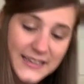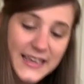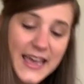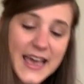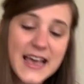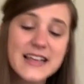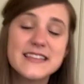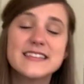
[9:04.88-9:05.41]

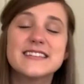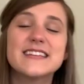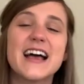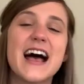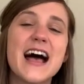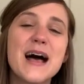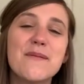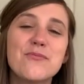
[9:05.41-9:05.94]
can't
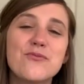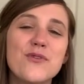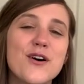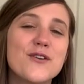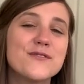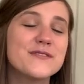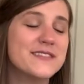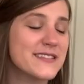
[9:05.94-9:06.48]
stop,
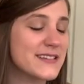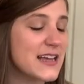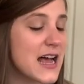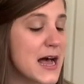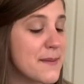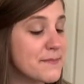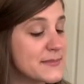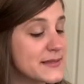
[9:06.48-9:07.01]
won't
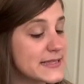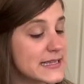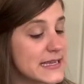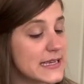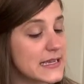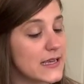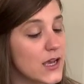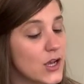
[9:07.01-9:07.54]
stop.
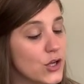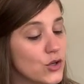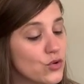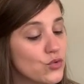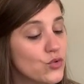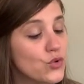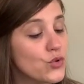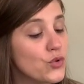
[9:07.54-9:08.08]
C
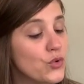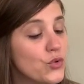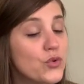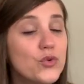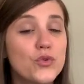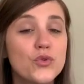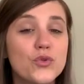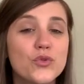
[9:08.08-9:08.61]

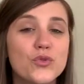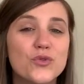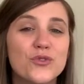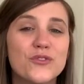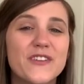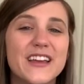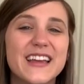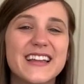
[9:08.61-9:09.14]

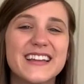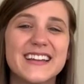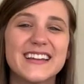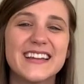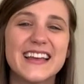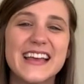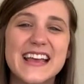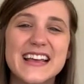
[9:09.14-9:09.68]

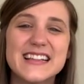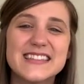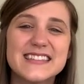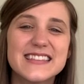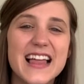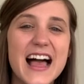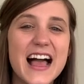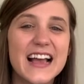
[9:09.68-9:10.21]
grooving, it's
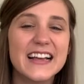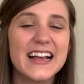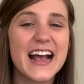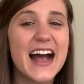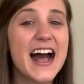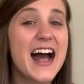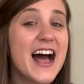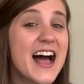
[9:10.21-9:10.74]
like
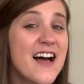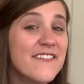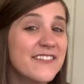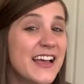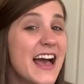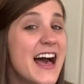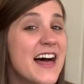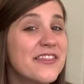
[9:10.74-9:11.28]
I've
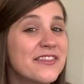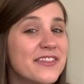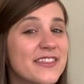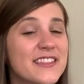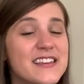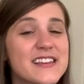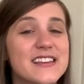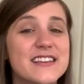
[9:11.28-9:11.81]
got
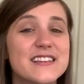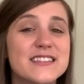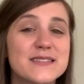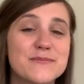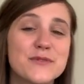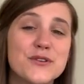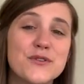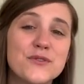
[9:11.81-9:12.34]
this
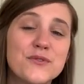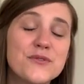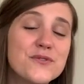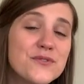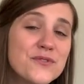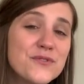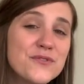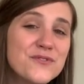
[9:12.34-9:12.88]

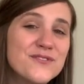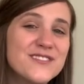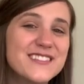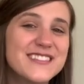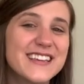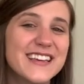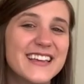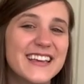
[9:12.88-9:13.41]

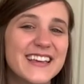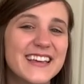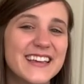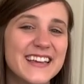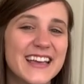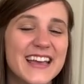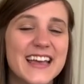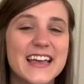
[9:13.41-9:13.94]
music
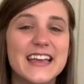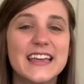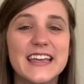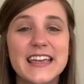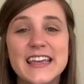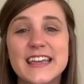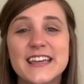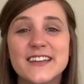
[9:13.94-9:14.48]

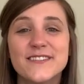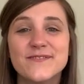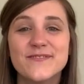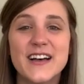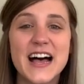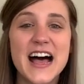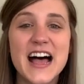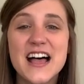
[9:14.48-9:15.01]
in
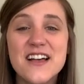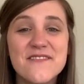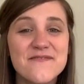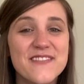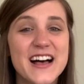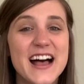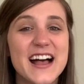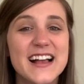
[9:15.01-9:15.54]
my
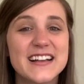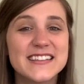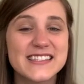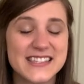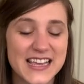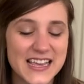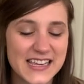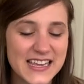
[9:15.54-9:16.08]
mind,
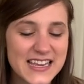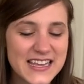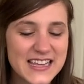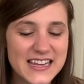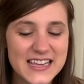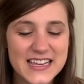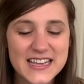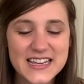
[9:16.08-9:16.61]
saying
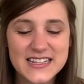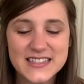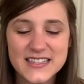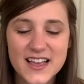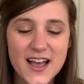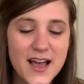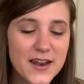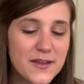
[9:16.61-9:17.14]
it's
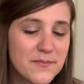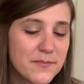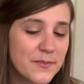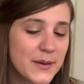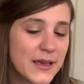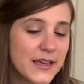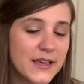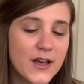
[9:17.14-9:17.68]
gonna
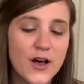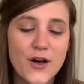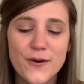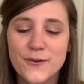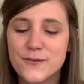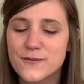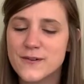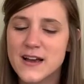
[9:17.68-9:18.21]
be
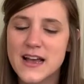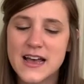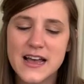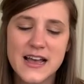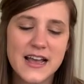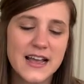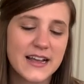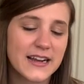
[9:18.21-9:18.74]

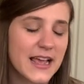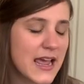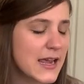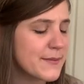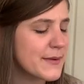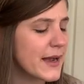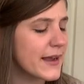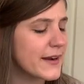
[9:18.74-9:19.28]
alright.
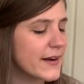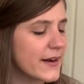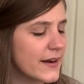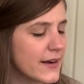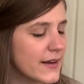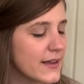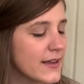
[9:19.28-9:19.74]
A minor,